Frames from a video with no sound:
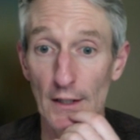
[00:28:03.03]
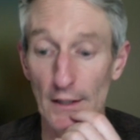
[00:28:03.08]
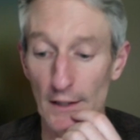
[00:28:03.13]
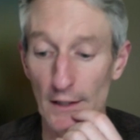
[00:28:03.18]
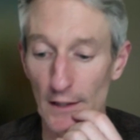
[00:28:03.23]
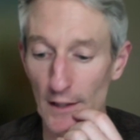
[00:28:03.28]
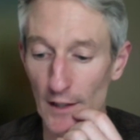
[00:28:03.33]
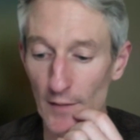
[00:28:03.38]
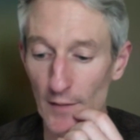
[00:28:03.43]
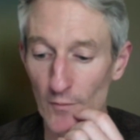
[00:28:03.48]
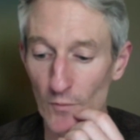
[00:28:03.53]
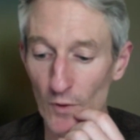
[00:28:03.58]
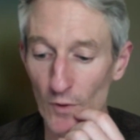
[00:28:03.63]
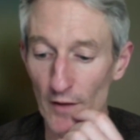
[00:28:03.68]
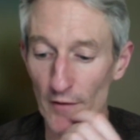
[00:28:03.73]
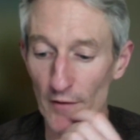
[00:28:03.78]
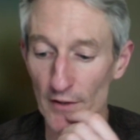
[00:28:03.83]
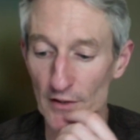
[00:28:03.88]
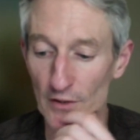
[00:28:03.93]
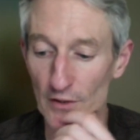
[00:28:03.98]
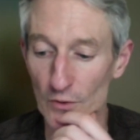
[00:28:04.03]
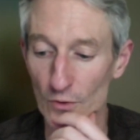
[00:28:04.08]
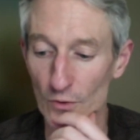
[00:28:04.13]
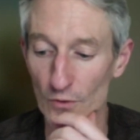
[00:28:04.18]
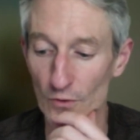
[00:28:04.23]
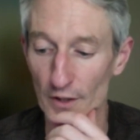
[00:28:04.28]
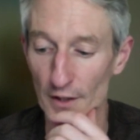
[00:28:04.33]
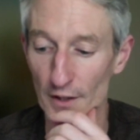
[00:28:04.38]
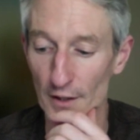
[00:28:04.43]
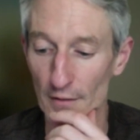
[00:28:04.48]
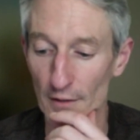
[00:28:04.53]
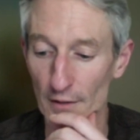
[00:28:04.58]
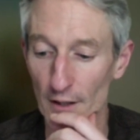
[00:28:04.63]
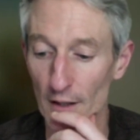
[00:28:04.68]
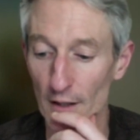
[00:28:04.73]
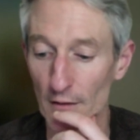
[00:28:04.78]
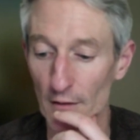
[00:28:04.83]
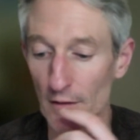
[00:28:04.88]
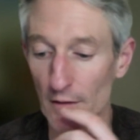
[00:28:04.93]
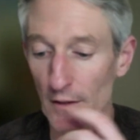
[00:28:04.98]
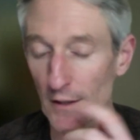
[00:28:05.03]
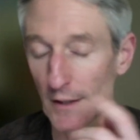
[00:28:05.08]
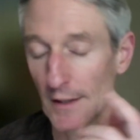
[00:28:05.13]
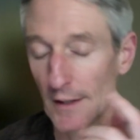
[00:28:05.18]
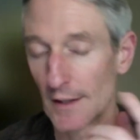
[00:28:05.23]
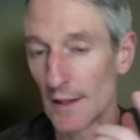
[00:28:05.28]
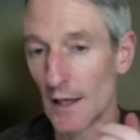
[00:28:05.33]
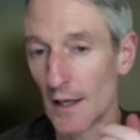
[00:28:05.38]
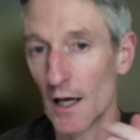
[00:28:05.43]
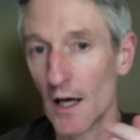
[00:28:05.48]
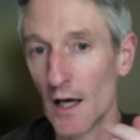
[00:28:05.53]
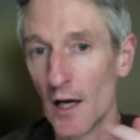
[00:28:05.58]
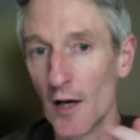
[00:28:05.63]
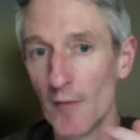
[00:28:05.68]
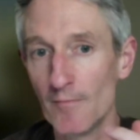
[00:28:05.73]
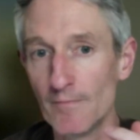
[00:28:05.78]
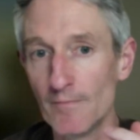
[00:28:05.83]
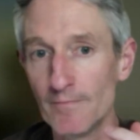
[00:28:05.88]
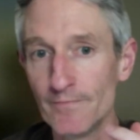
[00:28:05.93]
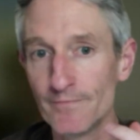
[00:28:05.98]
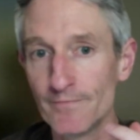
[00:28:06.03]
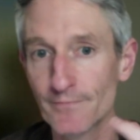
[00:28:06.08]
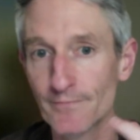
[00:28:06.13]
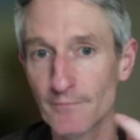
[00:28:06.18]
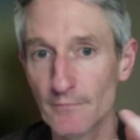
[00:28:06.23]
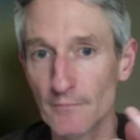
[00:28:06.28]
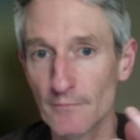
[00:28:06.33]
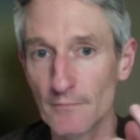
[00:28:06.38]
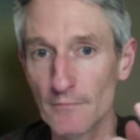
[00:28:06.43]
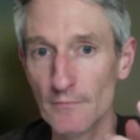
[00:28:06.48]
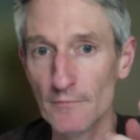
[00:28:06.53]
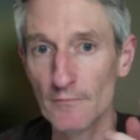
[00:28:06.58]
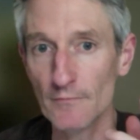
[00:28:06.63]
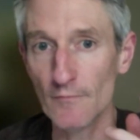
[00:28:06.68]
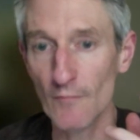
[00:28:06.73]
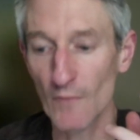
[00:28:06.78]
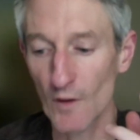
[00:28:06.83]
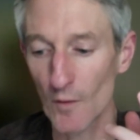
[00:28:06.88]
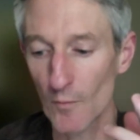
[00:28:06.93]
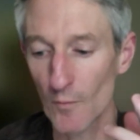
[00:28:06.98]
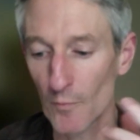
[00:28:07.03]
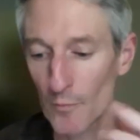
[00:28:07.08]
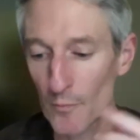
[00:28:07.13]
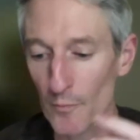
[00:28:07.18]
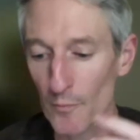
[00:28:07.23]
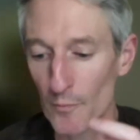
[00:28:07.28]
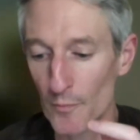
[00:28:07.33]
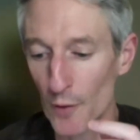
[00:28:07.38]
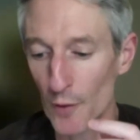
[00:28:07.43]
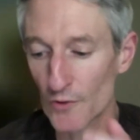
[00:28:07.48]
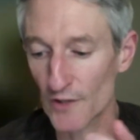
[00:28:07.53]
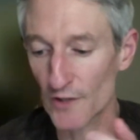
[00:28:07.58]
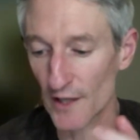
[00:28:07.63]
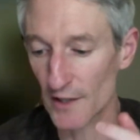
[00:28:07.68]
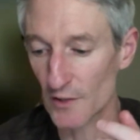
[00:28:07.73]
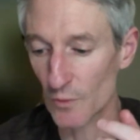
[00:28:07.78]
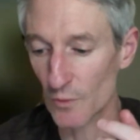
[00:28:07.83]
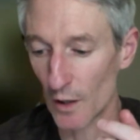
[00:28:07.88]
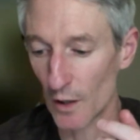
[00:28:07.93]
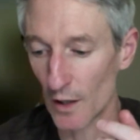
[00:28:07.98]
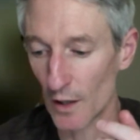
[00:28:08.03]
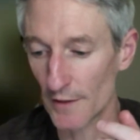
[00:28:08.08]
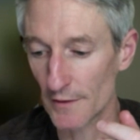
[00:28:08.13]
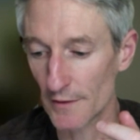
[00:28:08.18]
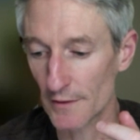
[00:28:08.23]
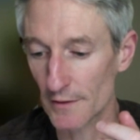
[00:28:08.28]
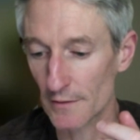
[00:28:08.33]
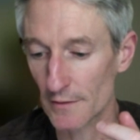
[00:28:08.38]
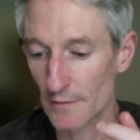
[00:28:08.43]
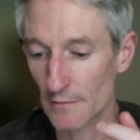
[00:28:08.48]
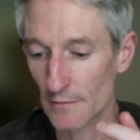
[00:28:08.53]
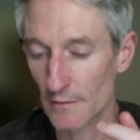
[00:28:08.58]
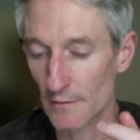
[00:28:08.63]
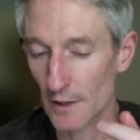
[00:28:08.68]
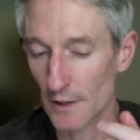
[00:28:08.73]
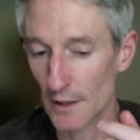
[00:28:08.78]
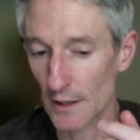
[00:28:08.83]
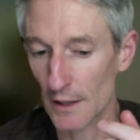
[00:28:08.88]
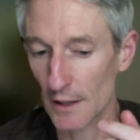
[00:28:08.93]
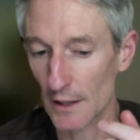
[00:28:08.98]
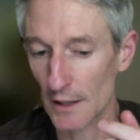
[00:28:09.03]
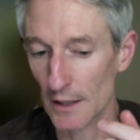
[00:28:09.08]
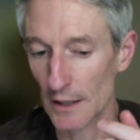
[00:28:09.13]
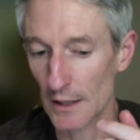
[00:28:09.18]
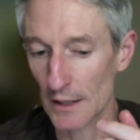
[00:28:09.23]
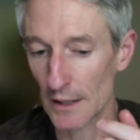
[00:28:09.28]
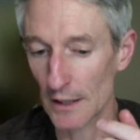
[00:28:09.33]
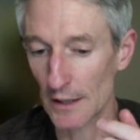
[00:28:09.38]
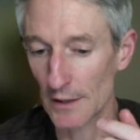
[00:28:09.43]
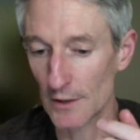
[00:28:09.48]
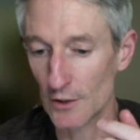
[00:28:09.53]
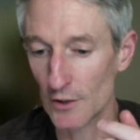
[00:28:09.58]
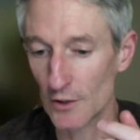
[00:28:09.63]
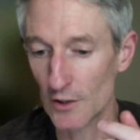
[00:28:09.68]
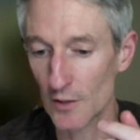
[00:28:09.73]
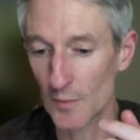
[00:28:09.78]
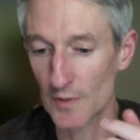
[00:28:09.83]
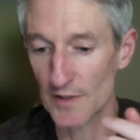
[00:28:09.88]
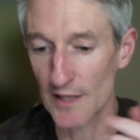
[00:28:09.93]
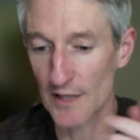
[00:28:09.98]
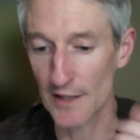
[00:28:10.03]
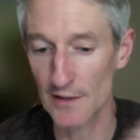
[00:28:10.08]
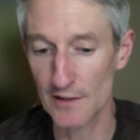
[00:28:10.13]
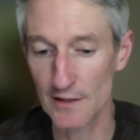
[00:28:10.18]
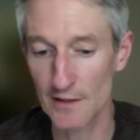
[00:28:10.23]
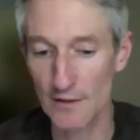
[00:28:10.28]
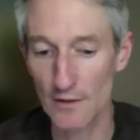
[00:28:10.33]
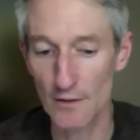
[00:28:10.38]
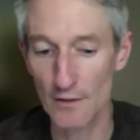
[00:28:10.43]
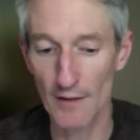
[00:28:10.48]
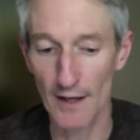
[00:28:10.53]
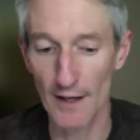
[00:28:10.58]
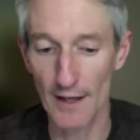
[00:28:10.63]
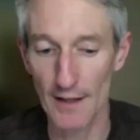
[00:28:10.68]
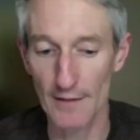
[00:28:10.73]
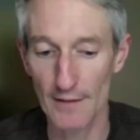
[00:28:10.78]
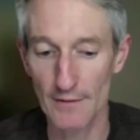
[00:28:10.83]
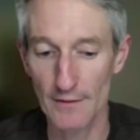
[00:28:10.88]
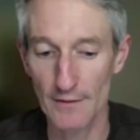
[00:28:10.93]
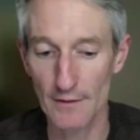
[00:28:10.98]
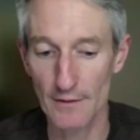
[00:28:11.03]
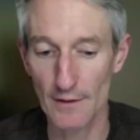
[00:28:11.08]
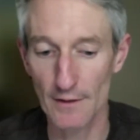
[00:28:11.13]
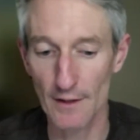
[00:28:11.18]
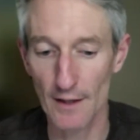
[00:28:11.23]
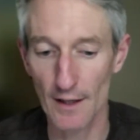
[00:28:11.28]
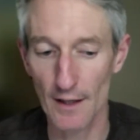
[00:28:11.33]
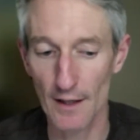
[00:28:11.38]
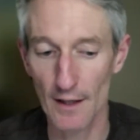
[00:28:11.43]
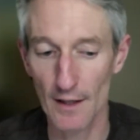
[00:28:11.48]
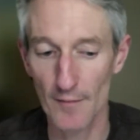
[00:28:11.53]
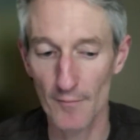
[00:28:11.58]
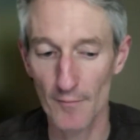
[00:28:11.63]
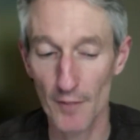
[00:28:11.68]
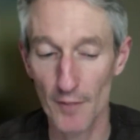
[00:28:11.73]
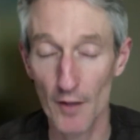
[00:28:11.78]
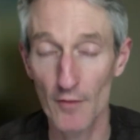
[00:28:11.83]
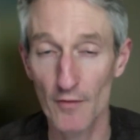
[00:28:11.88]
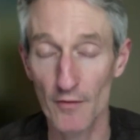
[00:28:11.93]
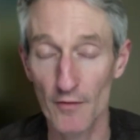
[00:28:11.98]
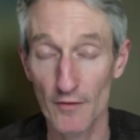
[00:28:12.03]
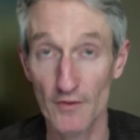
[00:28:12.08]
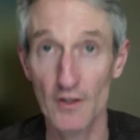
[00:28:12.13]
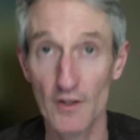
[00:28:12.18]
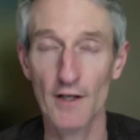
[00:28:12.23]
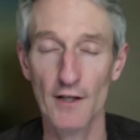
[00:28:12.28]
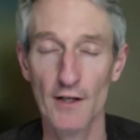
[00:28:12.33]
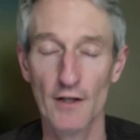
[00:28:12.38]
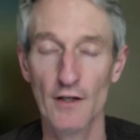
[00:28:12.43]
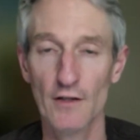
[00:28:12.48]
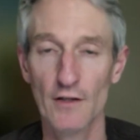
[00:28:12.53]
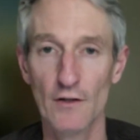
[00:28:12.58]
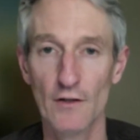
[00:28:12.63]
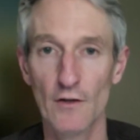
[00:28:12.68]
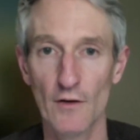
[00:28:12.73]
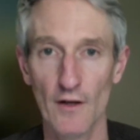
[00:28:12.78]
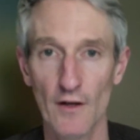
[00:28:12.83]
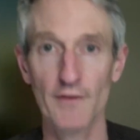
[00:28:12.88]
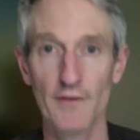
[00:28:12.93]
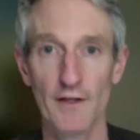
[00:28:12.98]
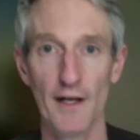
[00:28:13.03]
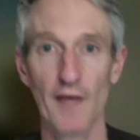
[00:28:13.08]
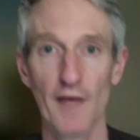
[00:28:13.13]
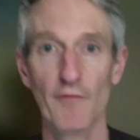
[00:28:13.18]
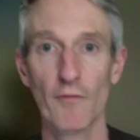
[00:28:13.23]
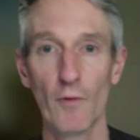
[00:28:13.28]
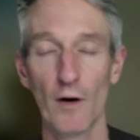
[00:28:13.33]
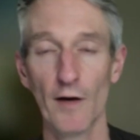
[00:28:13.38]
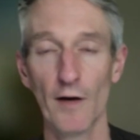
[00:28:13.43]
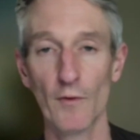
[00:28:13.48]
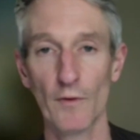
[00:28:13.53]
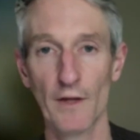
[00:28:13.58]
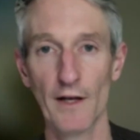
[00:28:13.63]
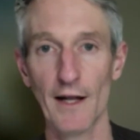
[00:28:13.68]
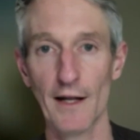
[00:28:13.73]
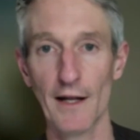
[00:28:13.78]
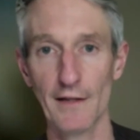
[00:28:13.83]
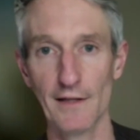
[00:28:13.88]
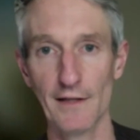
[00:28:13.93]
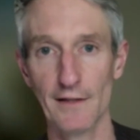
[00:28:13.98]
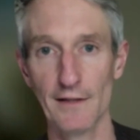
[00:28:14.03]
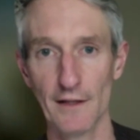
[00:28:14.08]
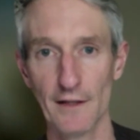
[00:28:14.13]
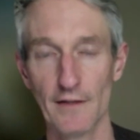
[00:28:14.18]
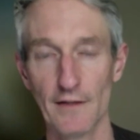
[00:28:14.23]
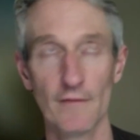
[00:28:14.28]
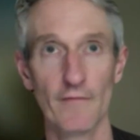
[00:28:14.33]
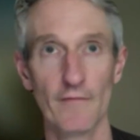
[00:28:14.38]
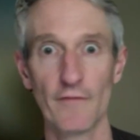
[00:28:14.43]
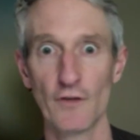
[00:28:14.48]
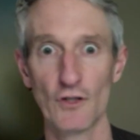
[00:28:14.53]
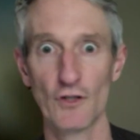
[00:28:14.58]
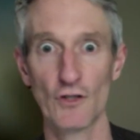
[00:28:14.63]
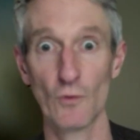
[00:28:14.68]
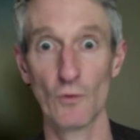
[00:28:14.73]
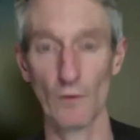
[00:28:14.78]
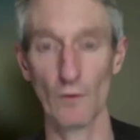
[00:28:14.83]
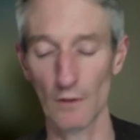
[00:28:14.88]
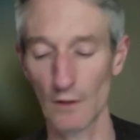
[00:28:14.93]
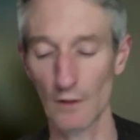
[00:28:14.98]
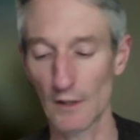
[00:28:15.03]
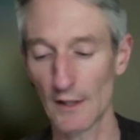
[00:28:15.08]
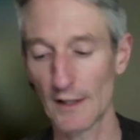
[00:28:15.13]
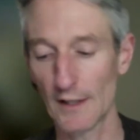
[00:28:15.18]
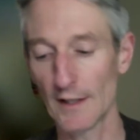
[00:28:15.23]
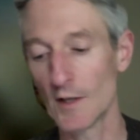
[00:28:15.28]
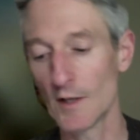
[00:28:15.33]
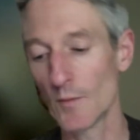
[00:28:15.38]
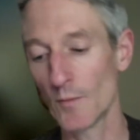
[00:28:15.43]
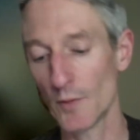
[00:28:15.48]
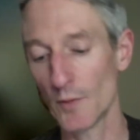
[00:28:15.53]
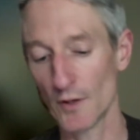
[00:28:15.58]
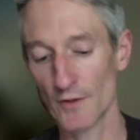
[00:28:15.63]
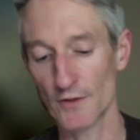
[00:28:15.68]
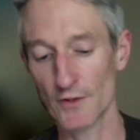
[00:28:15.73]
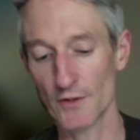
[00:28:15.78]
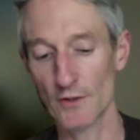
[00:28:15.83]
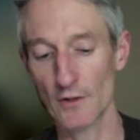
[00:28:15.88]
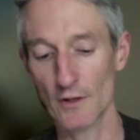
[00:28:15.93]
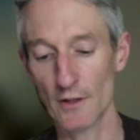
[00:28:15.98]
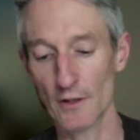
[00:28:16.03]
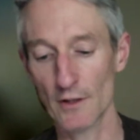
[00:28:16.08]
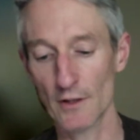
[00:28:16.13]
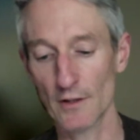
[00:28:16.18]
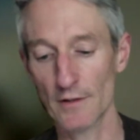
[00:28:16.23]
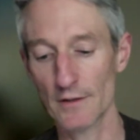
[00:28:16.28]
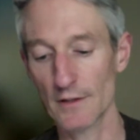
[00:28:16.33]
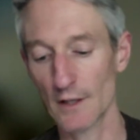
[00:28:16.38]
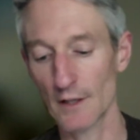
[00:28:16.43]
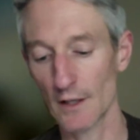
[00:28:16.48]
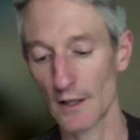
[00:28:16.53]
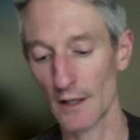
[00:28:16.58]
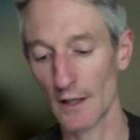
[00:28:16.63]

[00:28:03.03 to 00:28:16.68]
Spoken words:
Whether it scores, I don't know. Project-wise, you could potentially do that. Both certainly you could do it as an FY within anaesthetics for sure, but you can